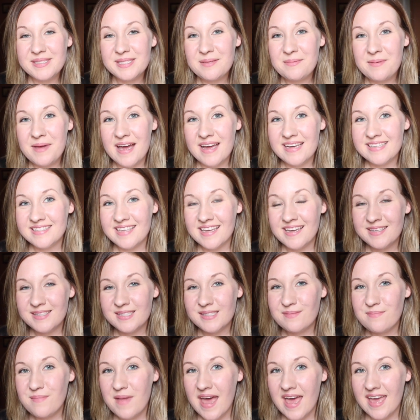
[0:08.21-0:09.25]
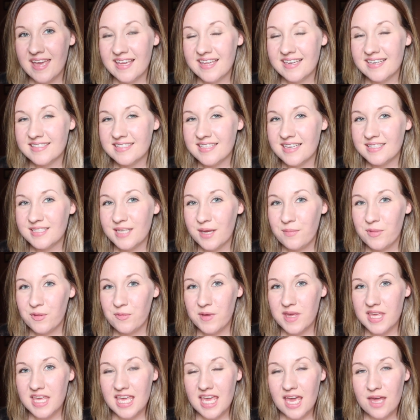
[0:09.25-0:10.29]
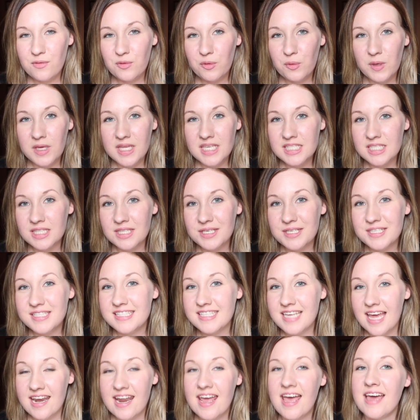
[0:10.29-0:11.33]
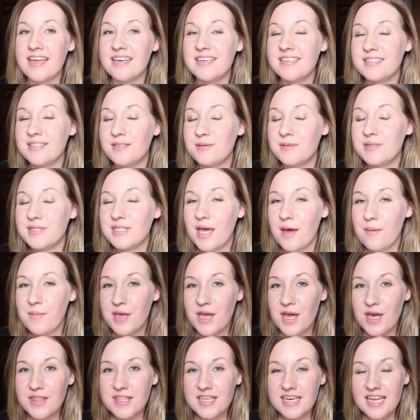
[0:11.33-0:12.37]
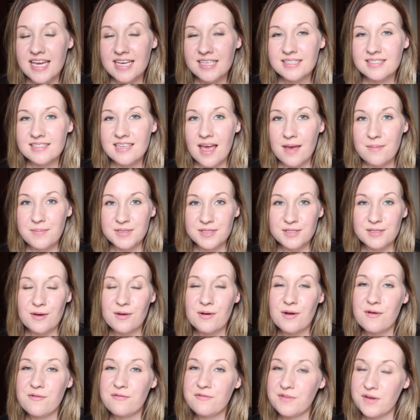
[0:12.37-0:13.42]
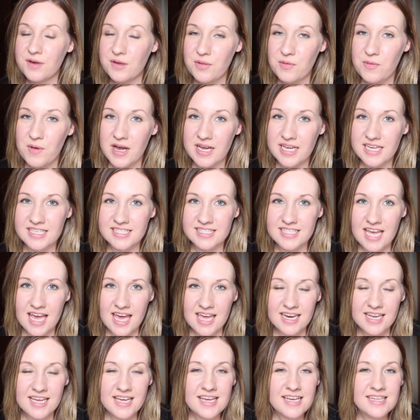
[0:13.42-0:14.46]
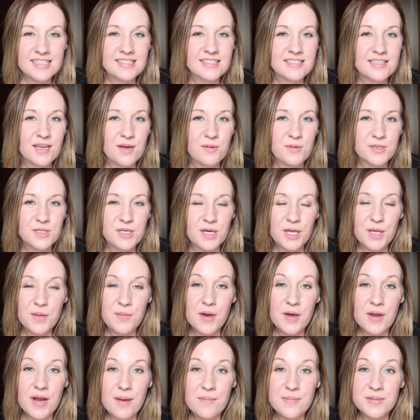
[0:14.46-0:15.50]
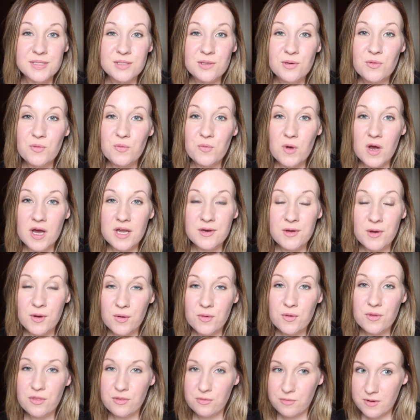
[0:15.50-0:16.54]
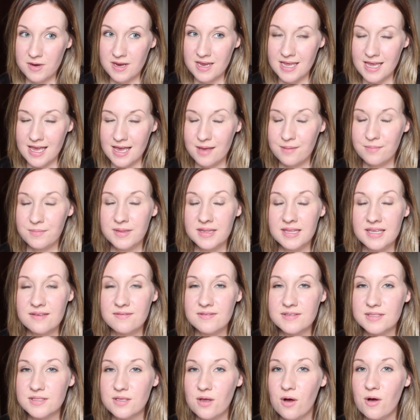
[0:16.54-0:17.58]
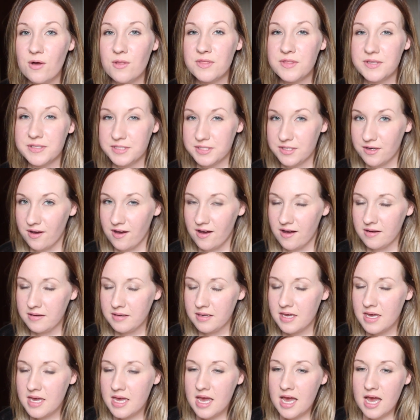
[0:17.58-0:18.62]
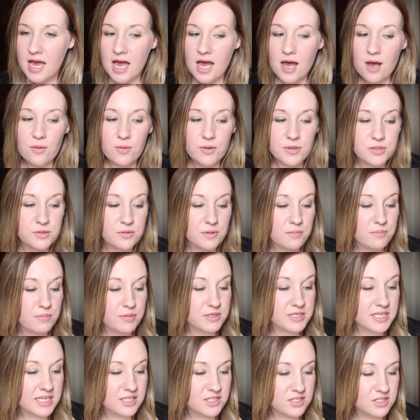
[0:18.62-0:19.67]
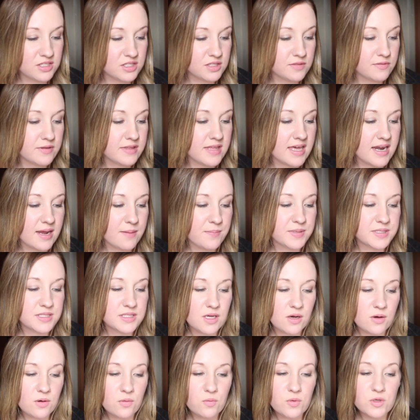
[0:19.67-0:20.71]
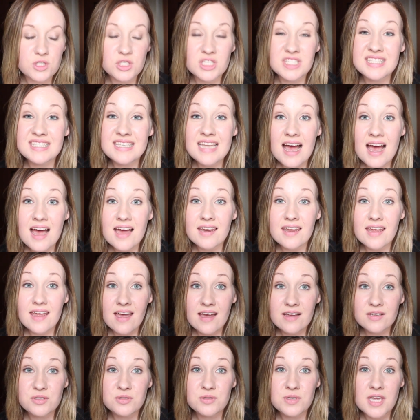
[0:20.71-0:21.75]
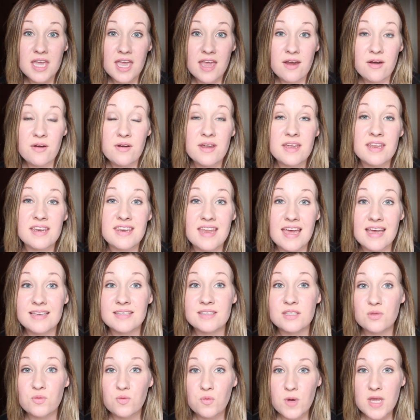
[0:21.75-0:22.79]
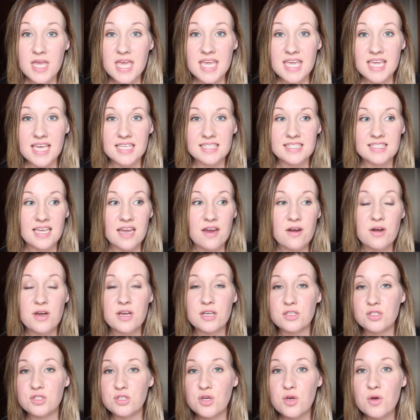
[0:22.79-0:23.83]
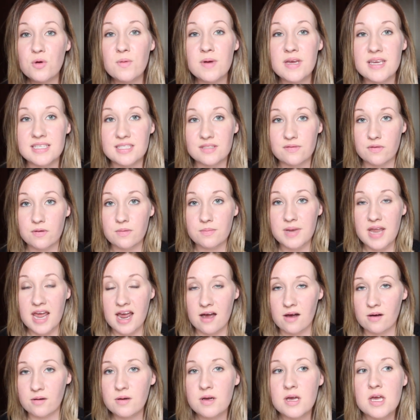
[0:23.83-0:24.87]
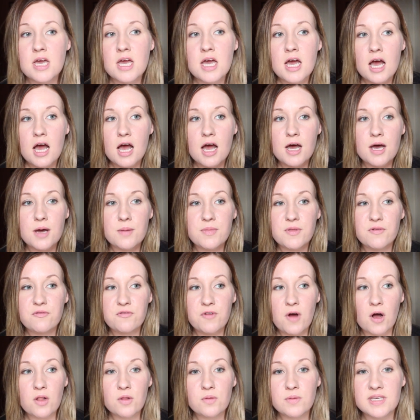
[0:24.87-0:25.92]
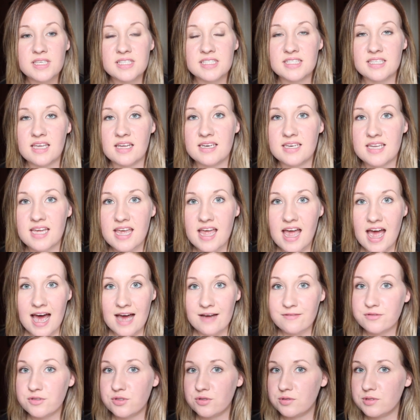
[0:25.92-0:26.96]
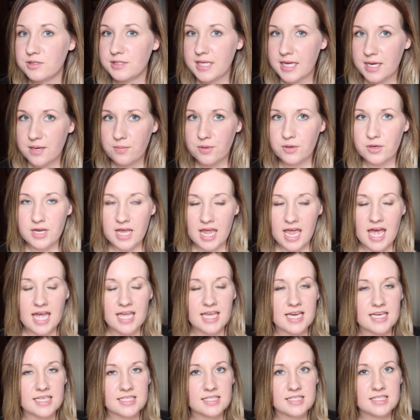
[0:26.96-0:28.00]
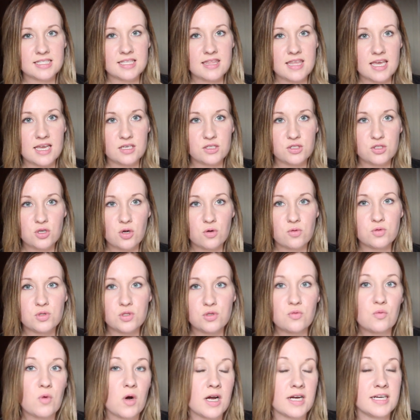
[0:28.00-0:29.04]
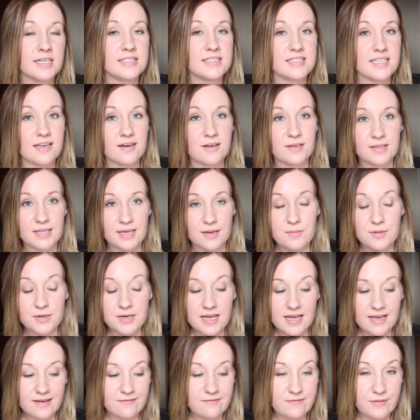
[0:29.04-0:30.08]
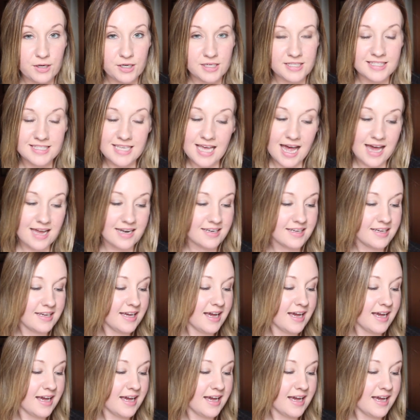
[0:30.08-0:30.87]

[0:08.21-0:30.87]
What's up, guys? It's Meg, and it's that time of the week again where we get to look dead ahead to see what's coming on the next episode of Fear the Walking Dead. Today we're talking about episode 103. I believe it's called The Dog. We're doing predictions for that episode, which is not actually airing next week. It's airing 2 weeks from now, the following Sunday after Labor Day. I guess they don't do Walking Dead on Labor Day. Very sad.